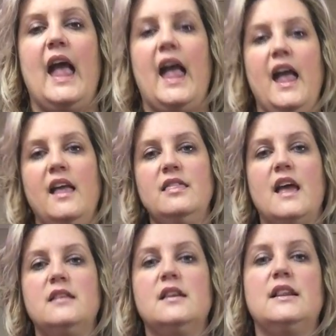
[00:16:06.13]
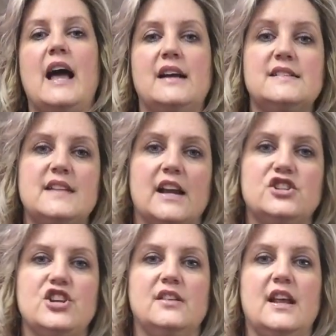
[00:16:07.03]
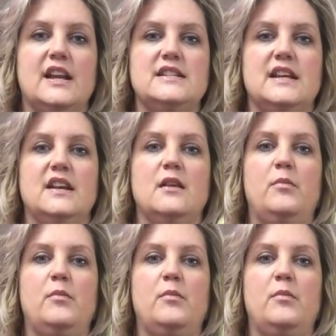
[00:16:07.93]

And then the last section that I did in the